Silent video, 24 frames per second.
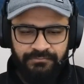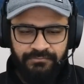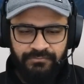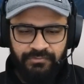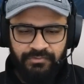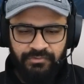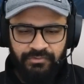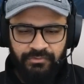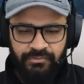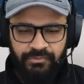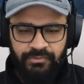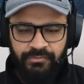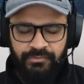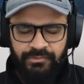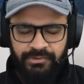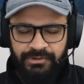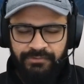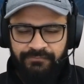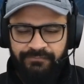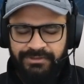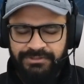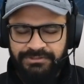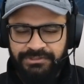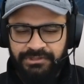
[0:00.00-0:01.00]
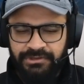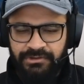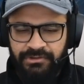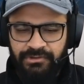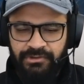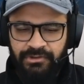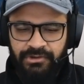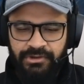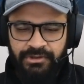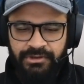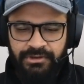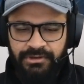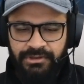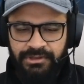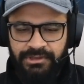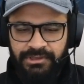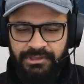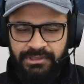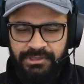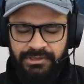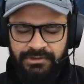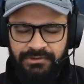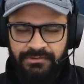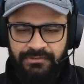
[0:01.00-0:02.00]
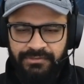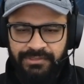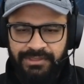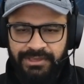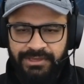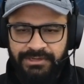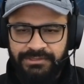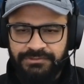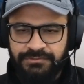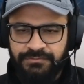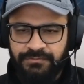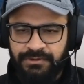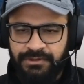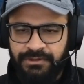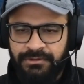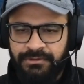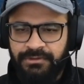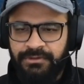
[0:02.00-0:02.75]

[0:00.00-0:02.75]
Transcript: So we're investing a lot into that as well.